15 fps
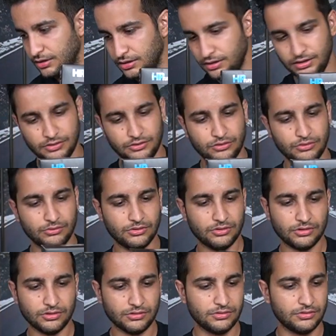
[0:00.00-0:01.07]
the
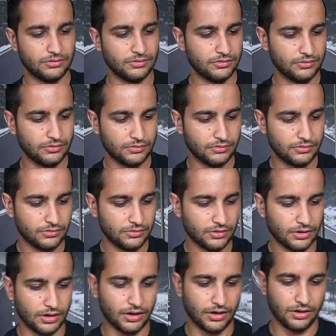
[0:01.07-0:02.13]
tuner,
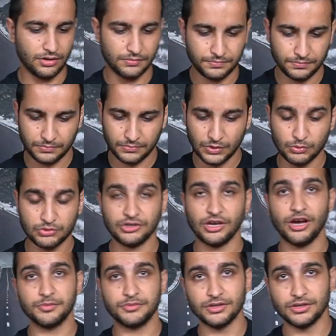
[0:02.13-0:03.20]
uh, which I
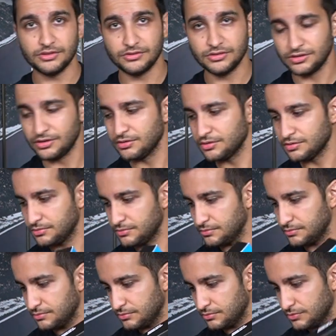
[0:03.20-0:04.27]
opted into
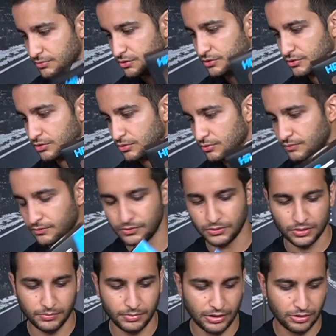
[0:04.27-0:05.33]
to do for
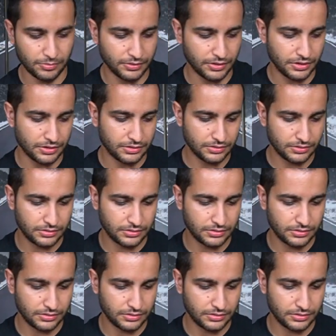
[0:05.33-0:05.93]
the power plant.